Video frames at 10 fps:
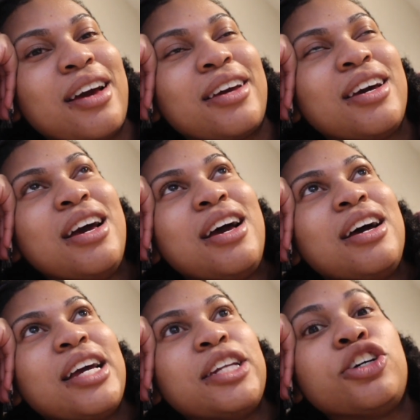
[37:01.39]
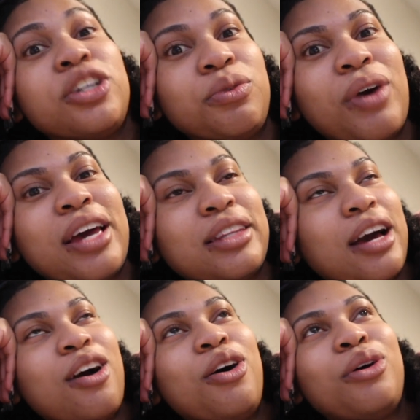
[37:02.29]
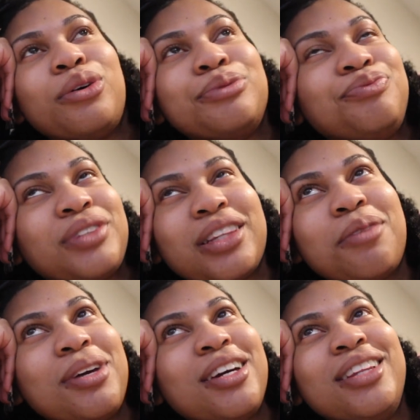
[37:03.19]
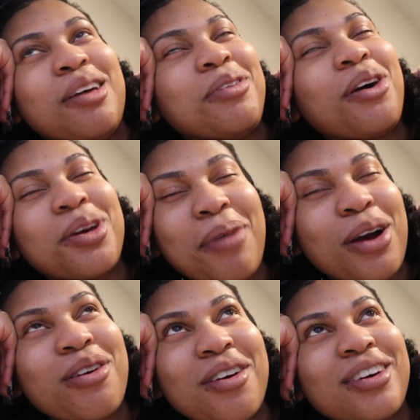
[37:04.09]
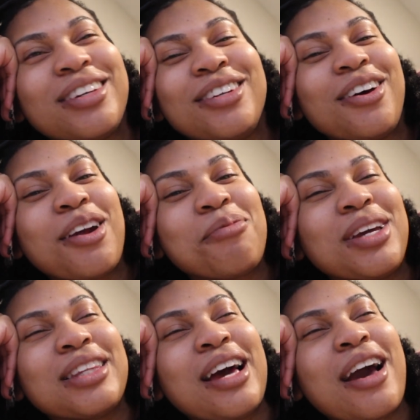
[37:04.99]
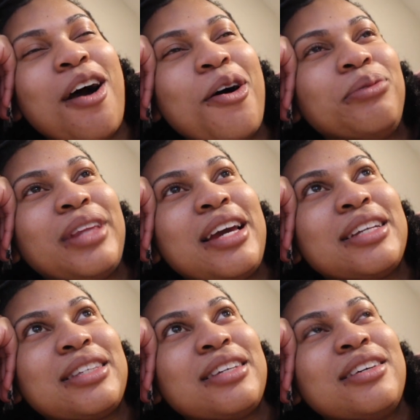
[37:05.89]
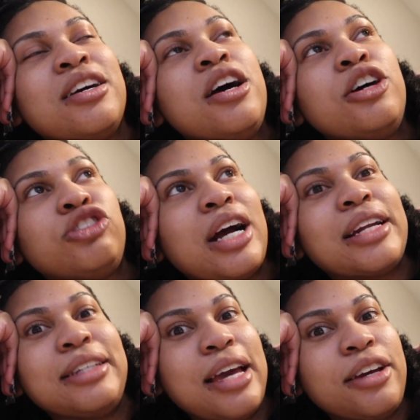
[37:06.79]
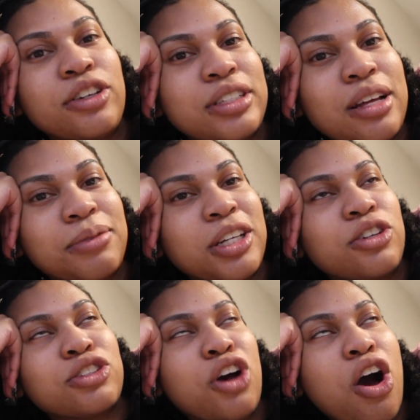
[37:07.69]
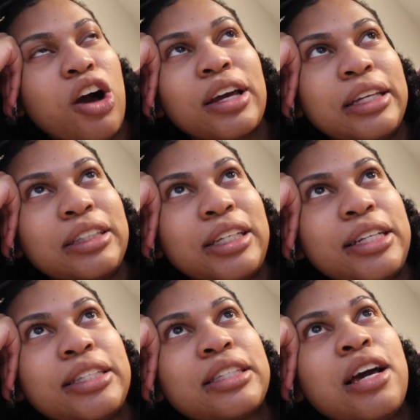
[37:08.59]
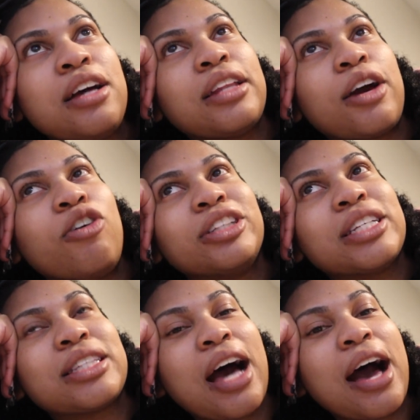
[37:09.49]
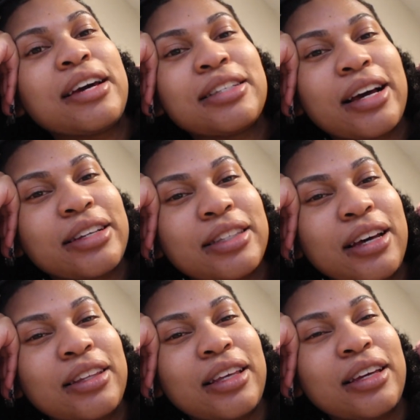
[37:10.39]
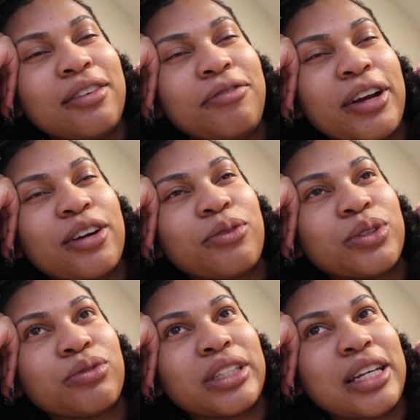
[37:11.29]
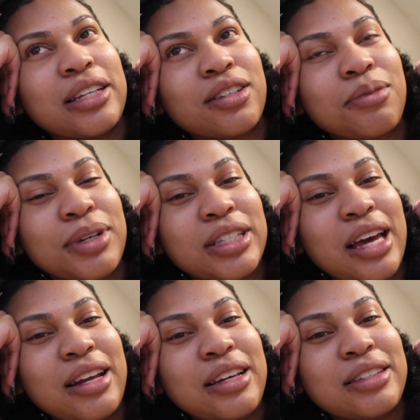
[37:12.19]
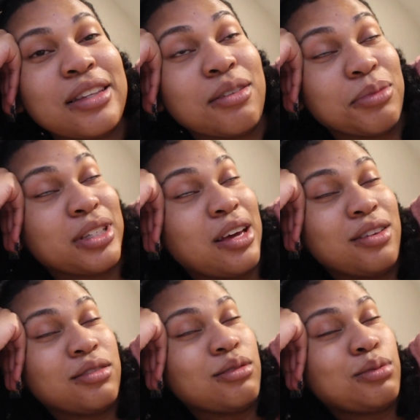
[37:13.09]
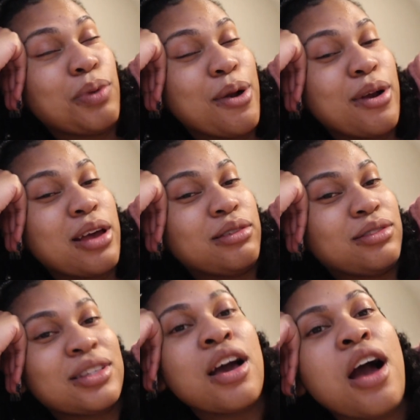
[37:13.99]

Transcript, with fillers: like in a good way. Like, oh, let me let me go get my girl. You know what I mean? Like, I hope they get to try to date or something, or talk at least, like on the side, because I could tell that Farah was really into Mercedes and the Mercedes experience.